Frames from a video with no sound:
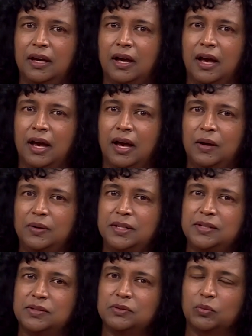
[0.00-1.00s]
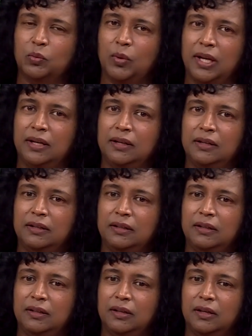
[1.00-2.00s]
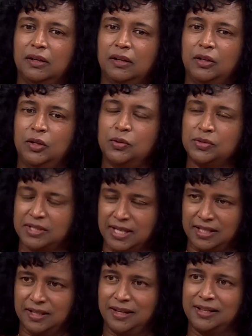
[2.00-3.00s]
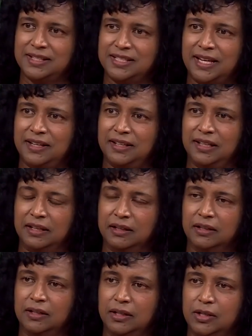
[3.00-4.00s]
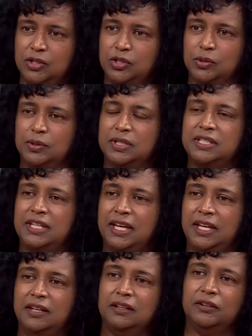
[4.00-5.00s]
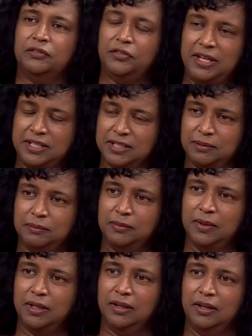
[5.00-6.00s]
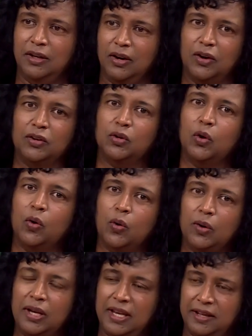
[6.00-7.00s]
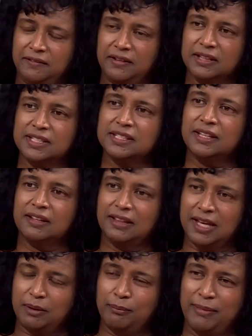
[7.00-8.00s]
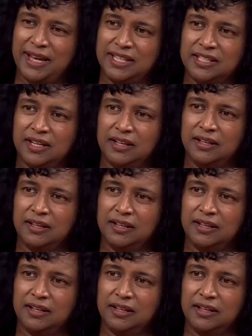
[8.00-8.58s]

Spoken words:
how does one use that understanding to attain freedom on all levels that matter.